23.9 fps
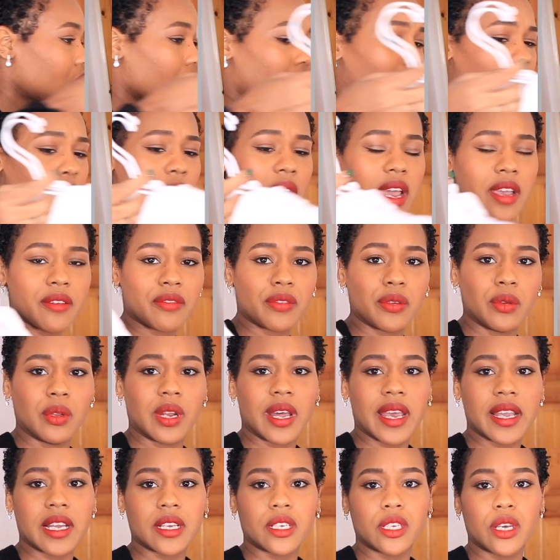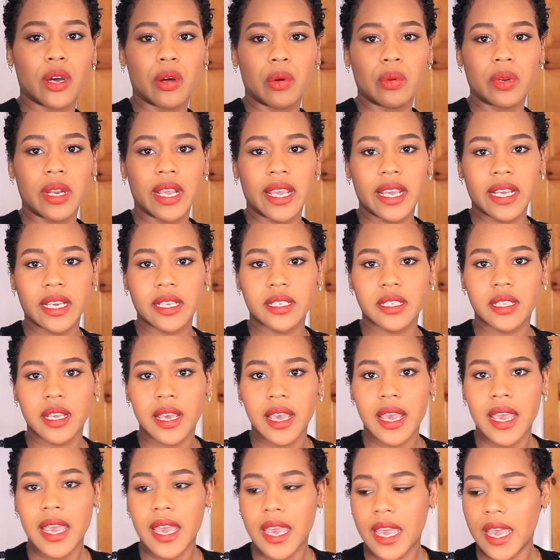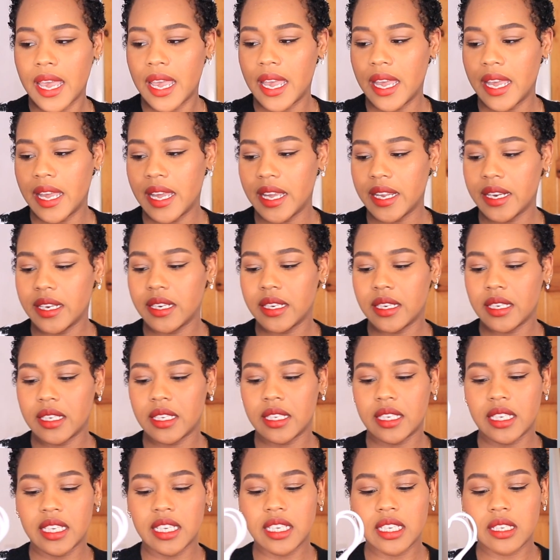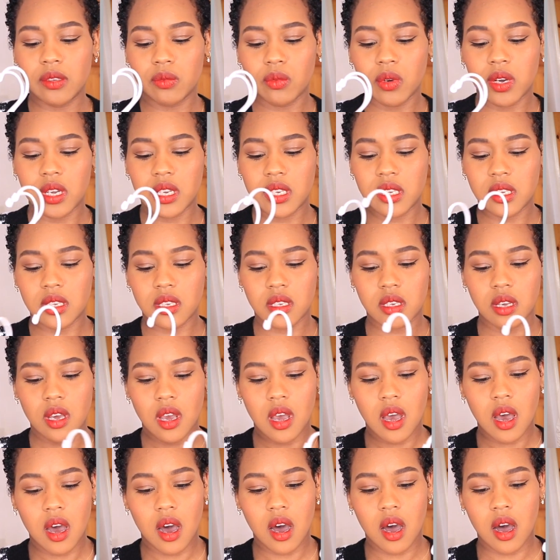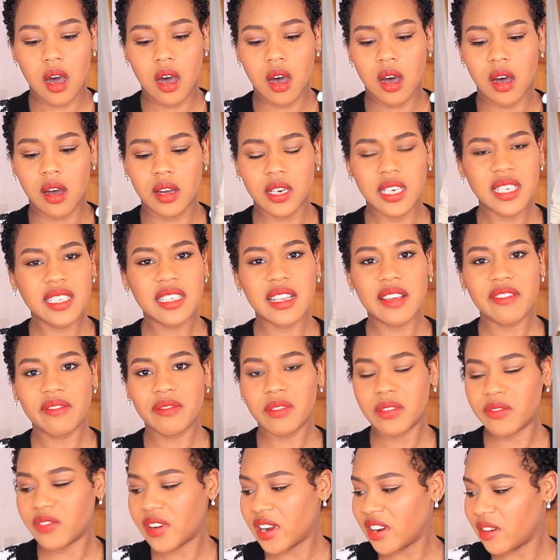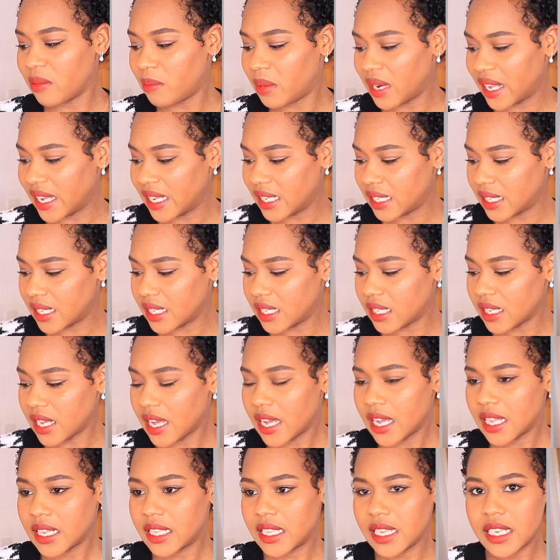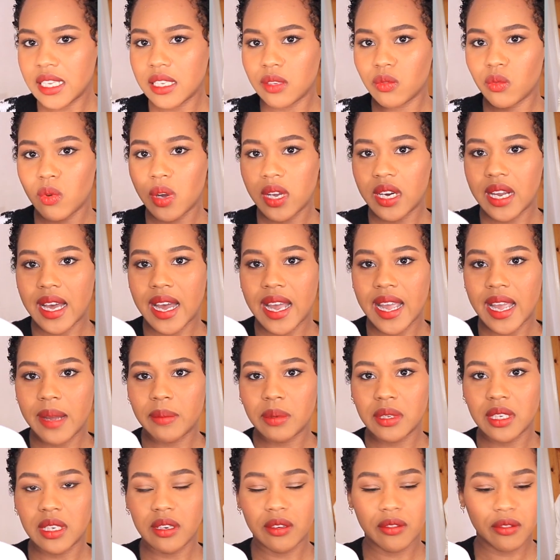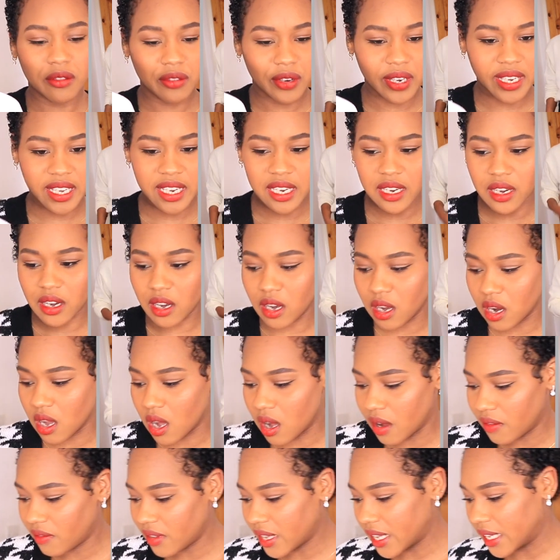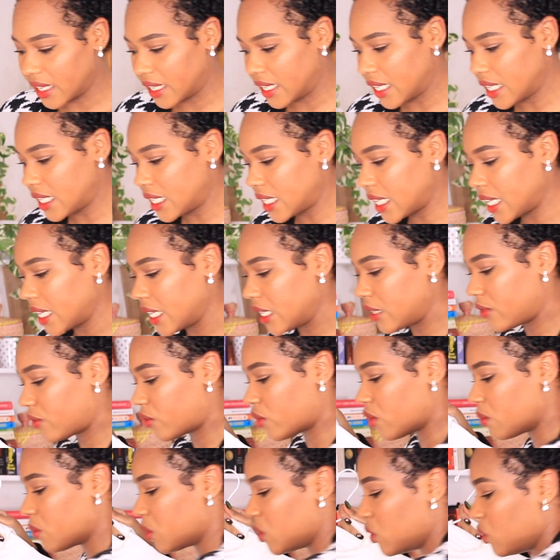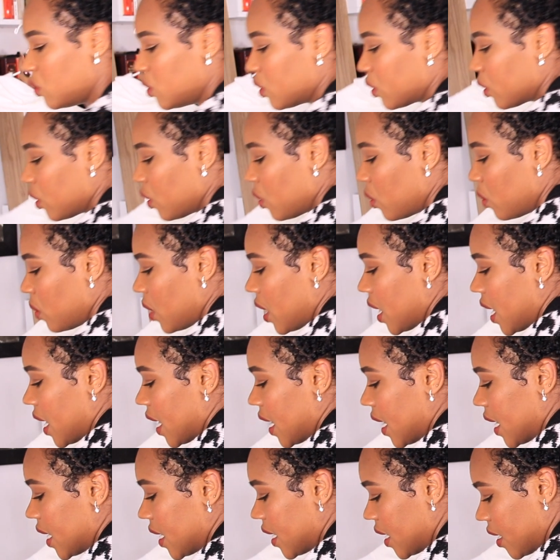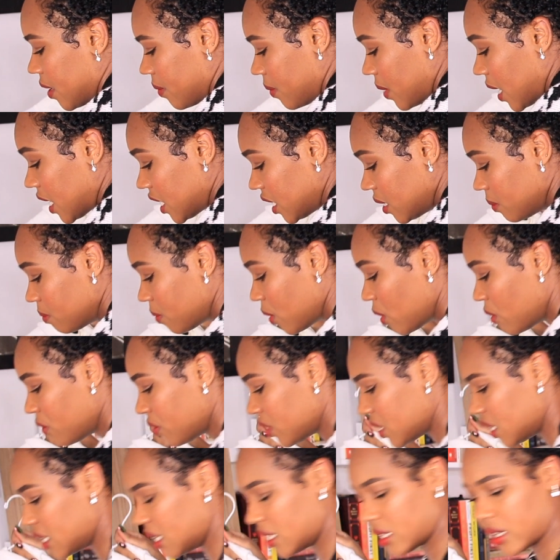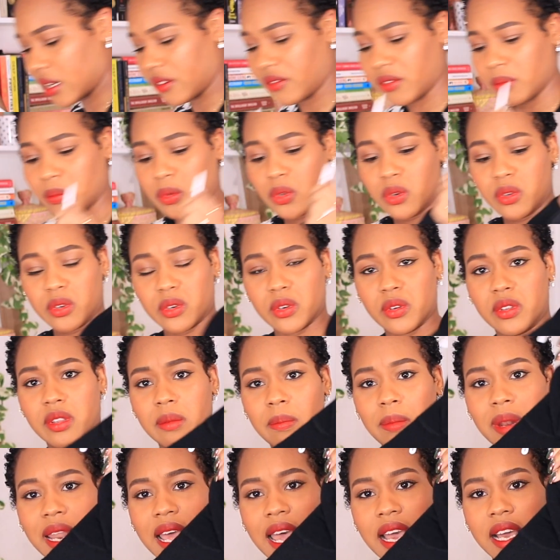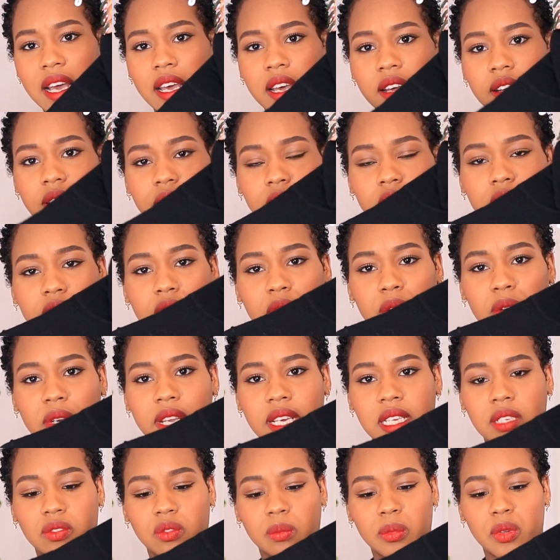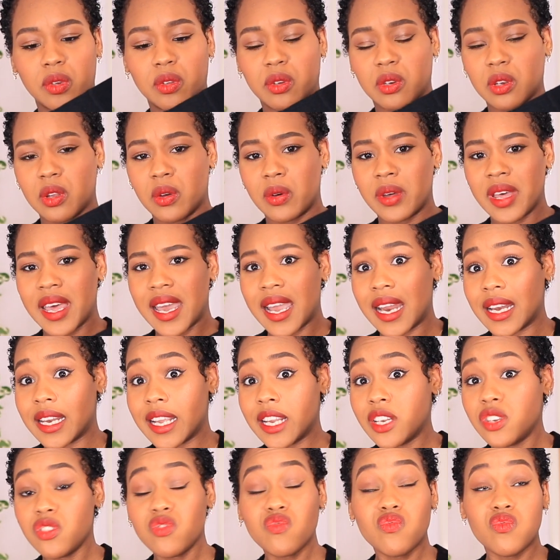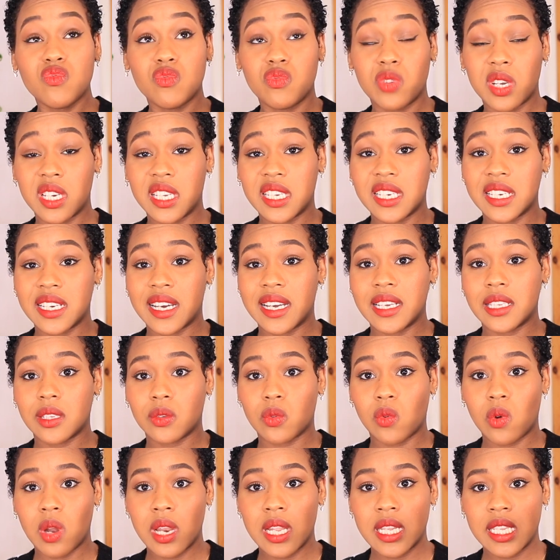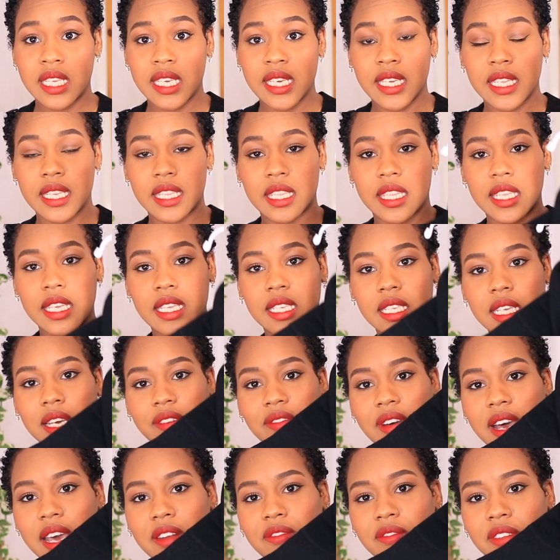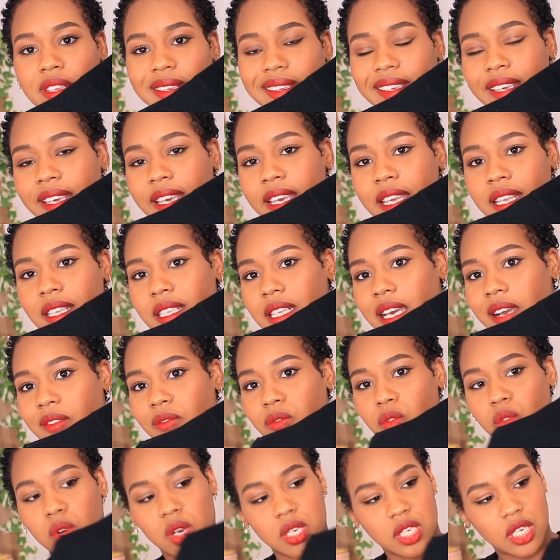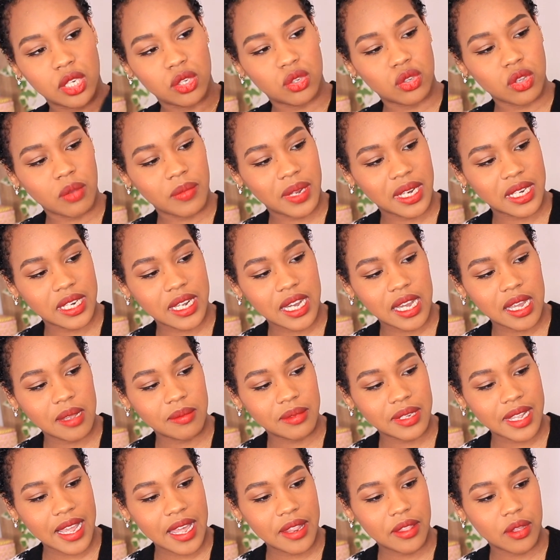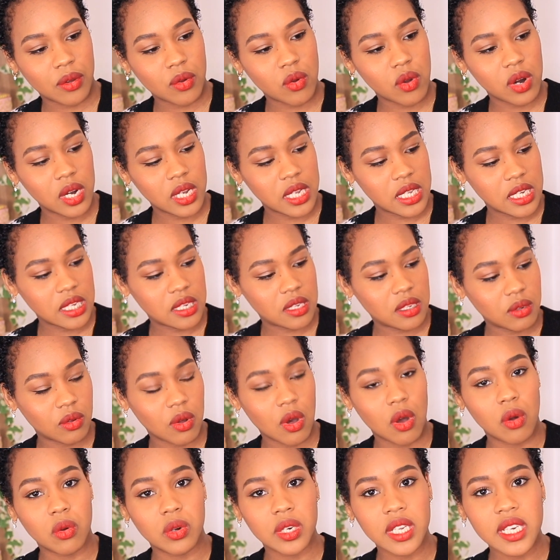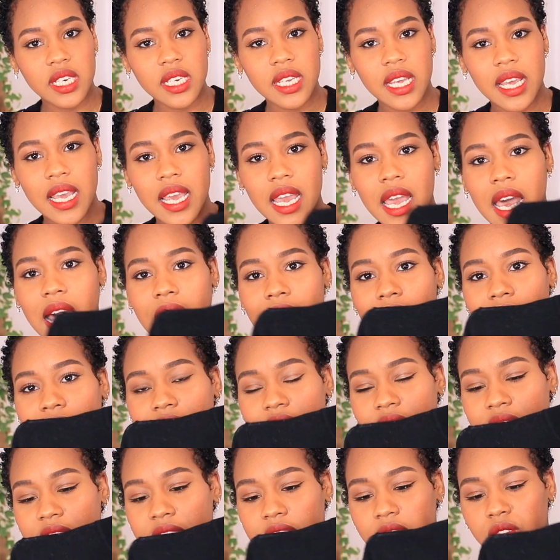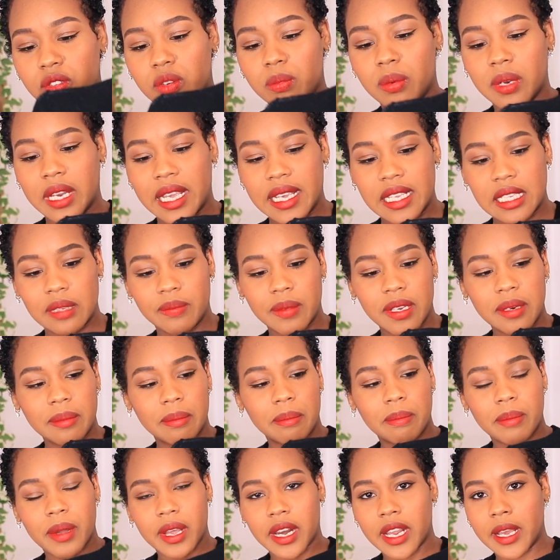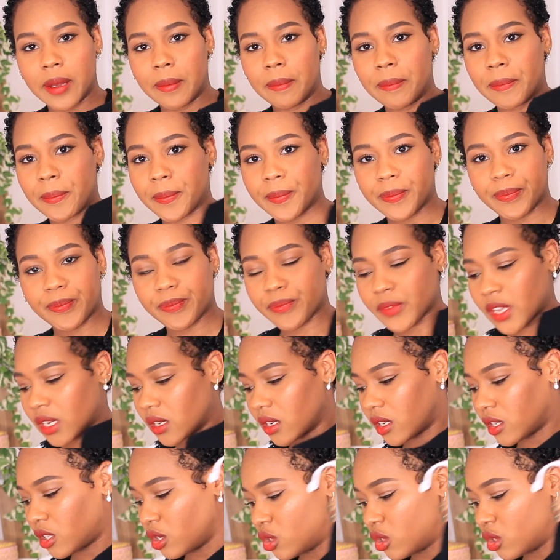quite a few like turtlenecks, and these ones are just like various places. This one I absolutely freaking love. This is from Uniqlo. Actually both of these are from Uniqlo. The black turtlenecks from Uniqlo. They do really nice quality. This I've had for years. I've washed it so many times and the quality is still holding. I actually need a replacement, but does the